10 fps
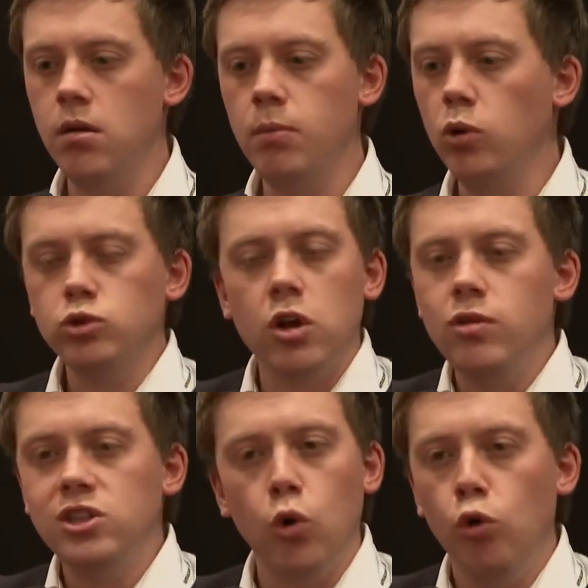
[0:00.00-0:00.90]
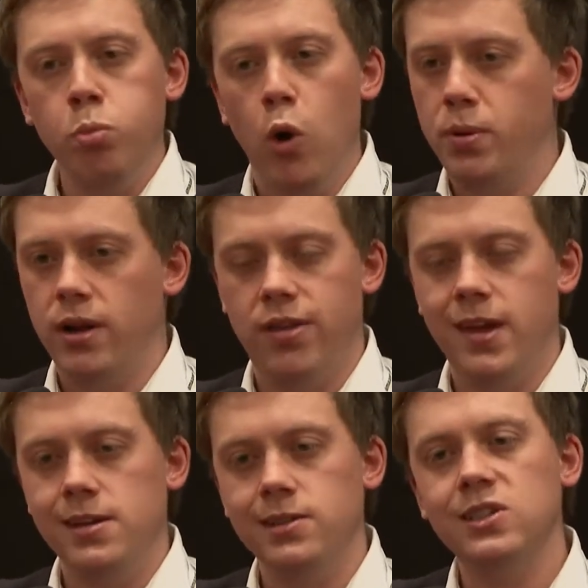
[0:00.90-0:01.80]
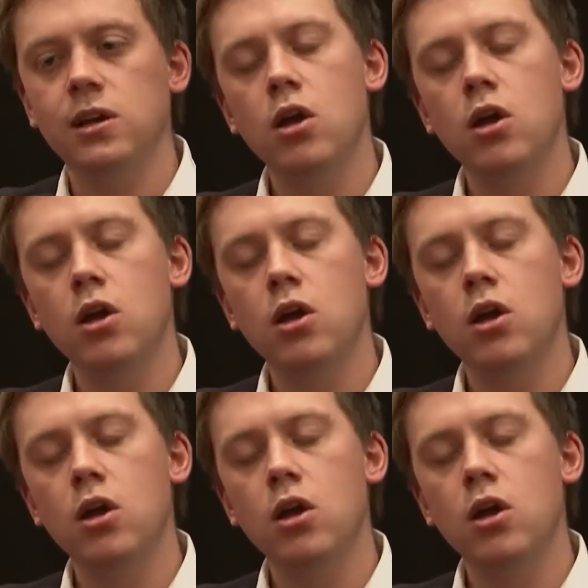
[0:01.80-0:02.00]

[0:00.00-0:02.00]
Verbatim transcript: Polls show these are all popular things.